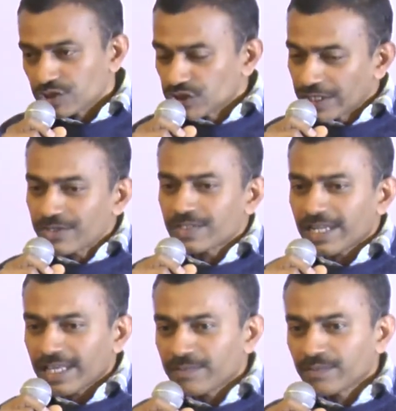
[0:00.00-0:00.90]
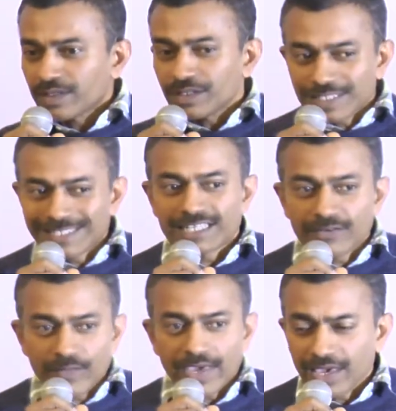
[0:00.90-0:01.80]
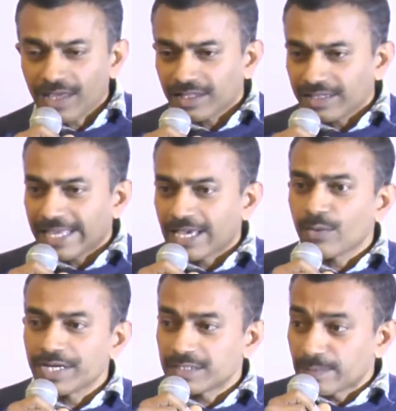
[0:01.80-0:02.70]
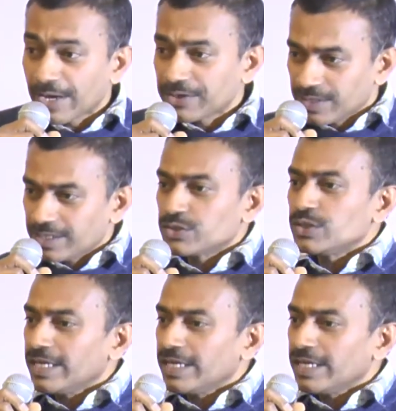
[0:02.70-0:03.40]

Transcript: Jerusalem, this is the way they are going to bind you.